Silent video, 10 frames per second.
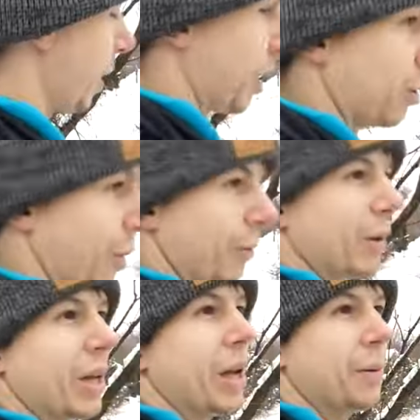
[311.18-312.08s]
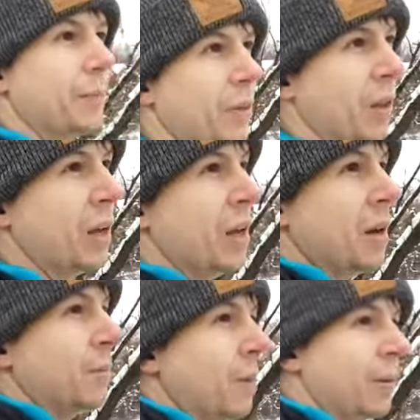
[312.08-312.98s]
back the way we came.
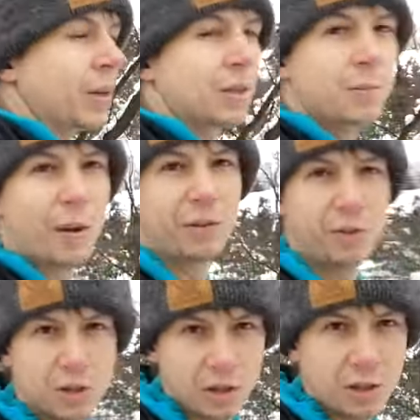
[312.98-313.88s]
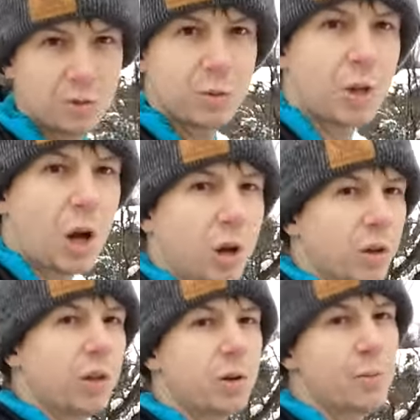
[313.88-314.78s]
Maybe get some better views of things we saw
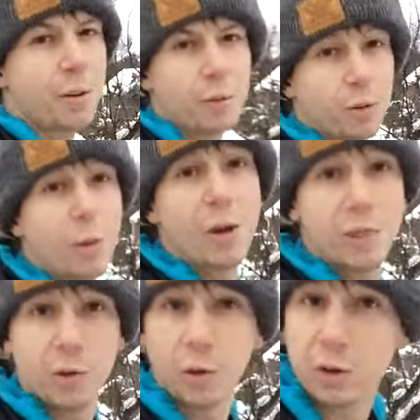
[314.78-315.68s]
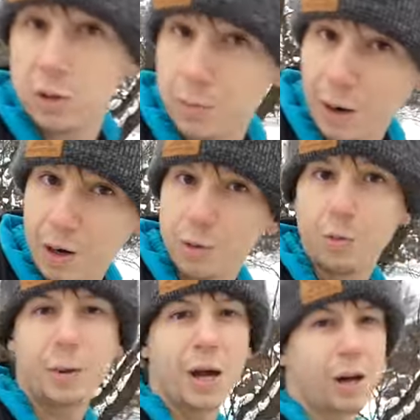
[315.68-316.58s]
earlier. Maybe the white-throated sparrow
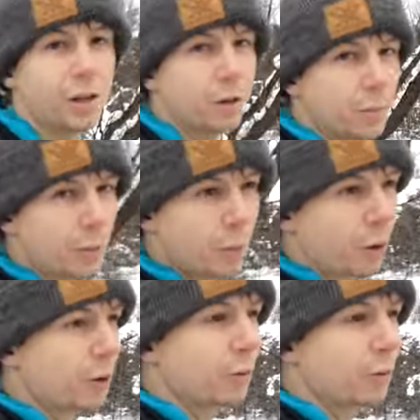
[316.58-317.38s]
will be out a little bit more.